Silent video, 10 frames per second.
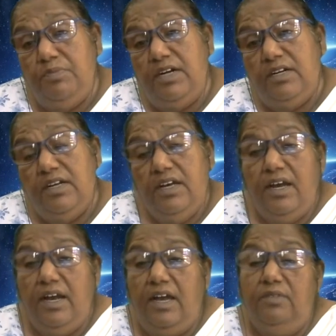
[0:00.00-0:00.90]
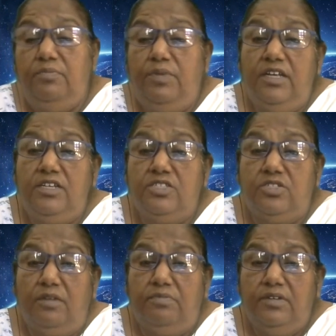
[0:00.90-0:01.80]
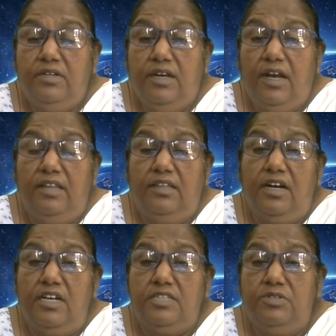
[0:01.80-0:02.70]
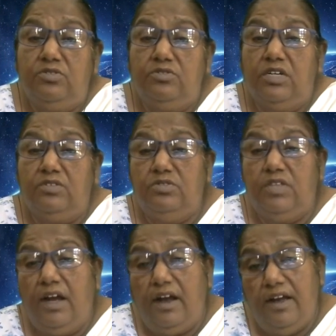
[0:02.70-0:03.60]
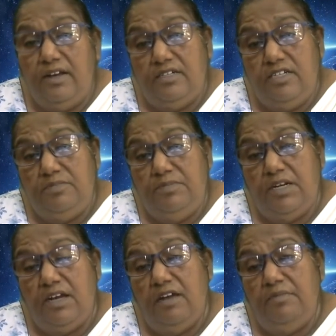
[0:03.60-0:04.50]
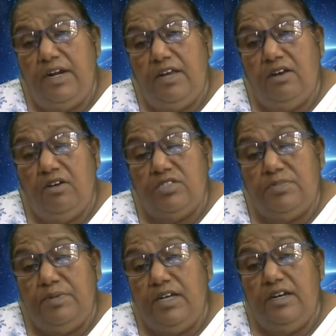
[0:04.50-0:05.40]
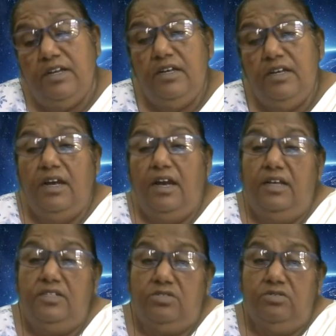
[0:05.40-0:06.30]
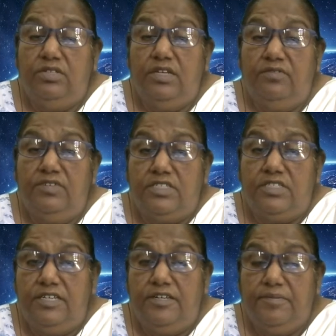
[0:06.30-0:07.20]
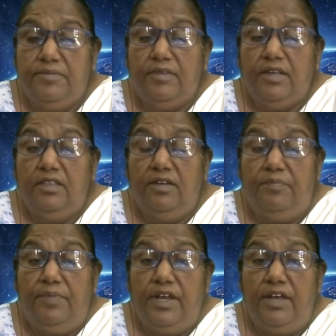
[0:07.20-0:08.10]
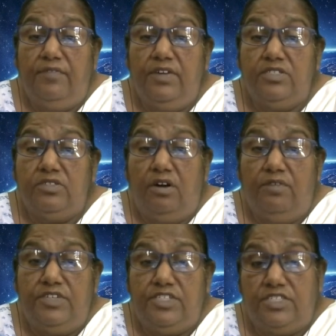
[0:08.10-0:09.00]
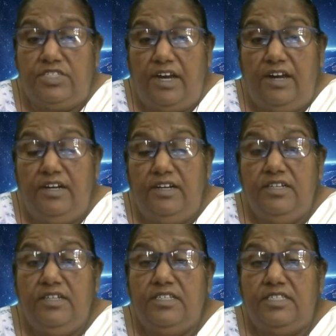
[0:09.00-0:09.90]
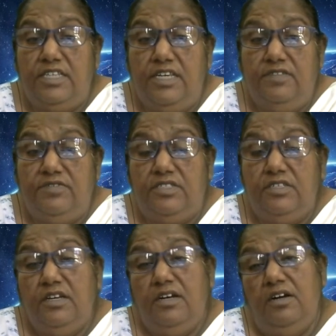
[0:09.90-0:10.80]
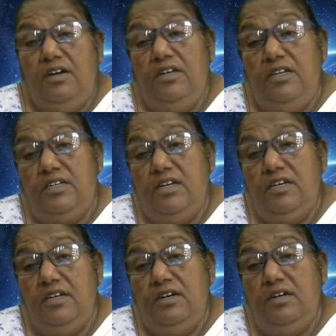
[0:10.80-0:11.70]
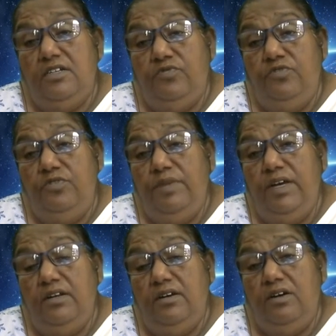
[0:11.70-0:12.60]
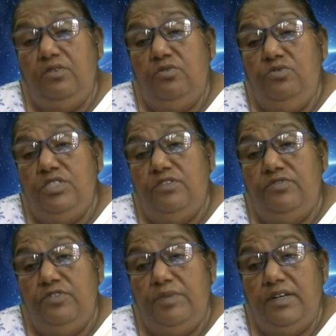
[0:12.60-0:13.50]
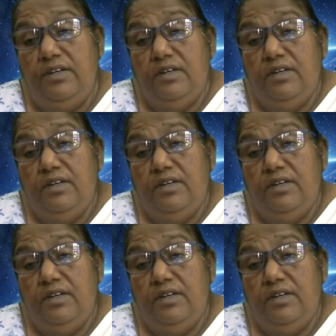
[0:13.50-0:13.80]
mud and bleeding stopped. And the husband took her to the higher medical hospital. And so here we see the braveness of this child saves a little woman, a Gujar woman,